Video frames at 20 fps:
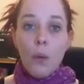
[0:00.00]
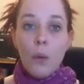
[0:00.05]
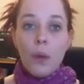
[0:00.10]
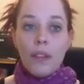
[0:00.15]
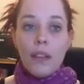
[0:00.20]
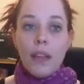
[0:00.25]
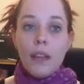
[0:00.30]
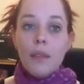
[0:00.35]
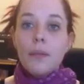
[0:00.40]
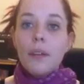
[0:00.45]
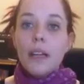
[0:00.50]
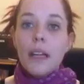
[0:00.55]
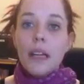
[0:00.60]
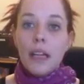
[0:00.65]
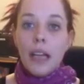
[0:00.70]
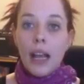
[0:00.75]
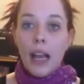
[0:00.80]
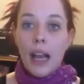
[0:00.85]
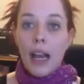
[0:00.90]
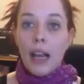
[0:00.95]
when they
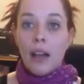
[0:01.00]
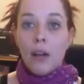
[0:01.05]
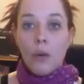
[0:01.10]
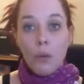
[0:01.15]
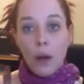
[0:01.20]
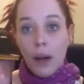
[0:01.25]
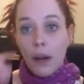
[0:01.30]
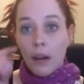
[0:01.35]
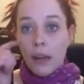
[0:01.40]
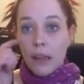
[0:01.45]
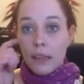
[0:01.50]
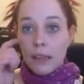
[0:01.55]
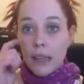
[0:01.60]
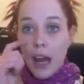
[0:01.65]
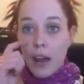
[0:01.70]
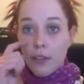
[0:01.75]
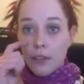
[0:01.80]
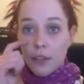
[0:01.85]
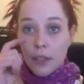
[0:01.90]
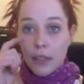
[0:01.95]
regain awareness
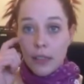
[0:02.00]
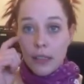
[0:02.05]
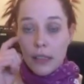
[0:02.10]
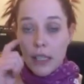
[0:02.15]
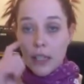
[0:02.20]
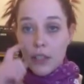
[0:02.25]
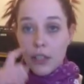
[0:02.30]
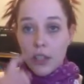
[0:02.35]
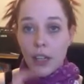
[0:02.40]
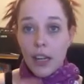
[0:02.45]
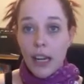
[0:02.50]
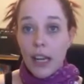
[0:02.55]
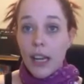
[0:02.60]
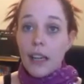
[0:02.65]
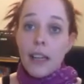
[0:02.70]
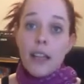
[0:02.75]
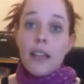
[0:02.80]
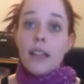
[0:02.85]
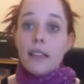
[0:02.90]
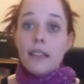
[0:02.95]
after a seizure,
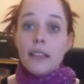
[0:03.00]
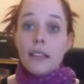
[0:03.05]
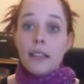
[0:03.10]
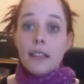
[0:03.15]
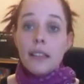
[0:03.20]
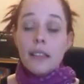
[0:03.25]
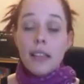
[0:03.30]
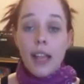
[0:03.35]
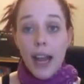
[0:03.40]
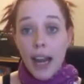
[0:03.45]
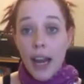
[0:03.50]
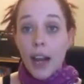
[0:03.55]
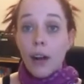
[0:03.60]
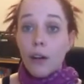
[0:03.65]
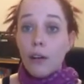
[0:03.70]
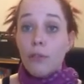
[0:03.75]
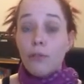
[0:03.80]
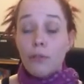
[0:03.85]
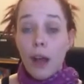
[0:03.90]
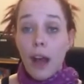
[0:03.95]
it is
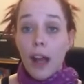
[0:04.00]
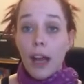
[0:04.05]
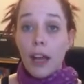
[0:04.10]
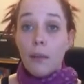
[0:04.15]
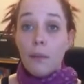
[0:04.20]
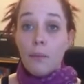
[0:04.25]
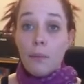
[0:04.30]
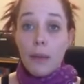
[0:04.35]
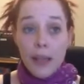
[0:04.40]
terrifying,